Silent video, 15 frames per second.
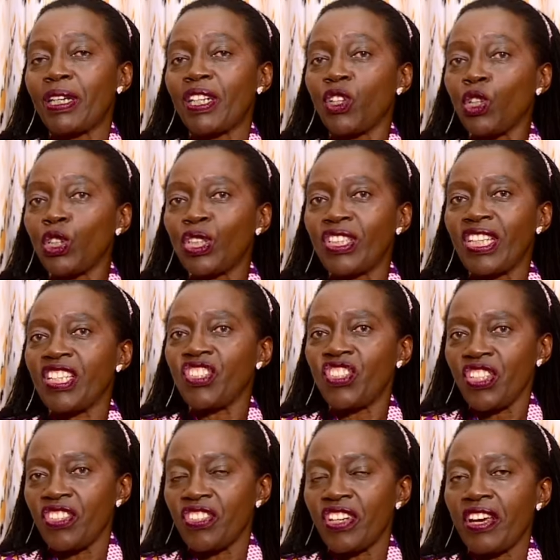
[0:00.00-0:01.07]
but no
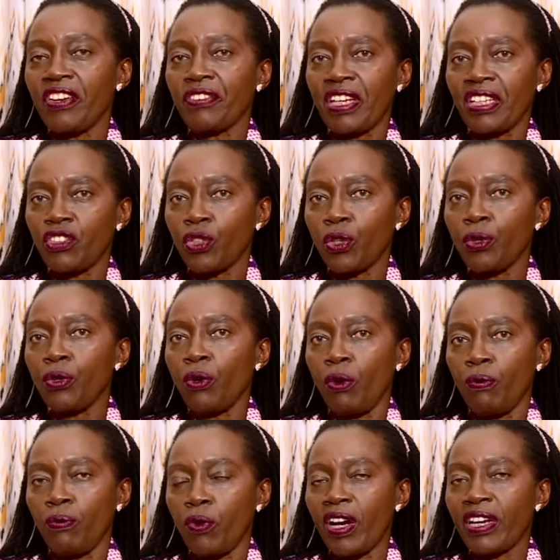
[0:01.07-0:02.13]
change in direction
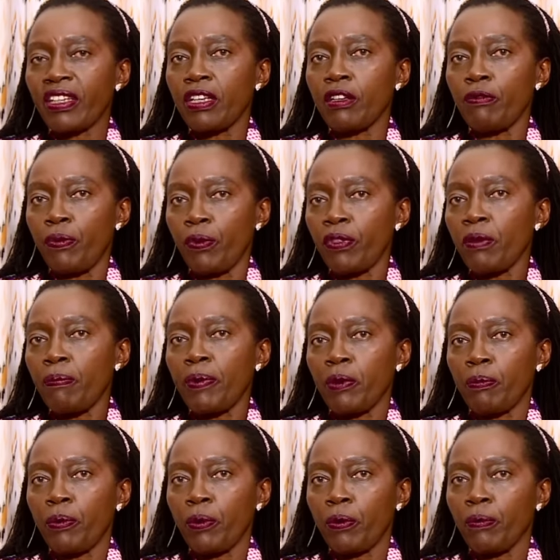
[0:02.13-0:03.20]
of working for the
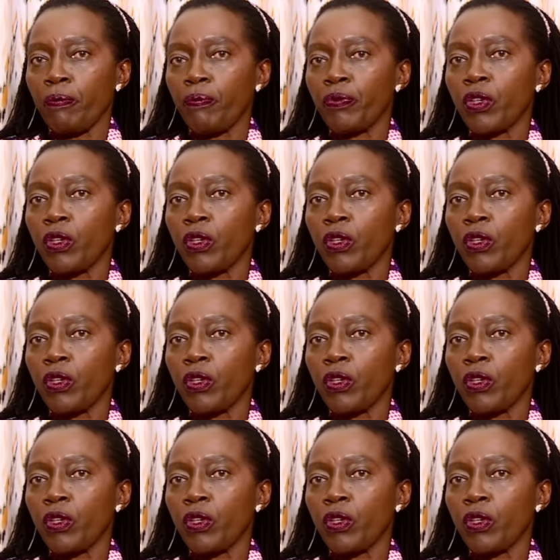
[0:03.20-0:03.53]
people.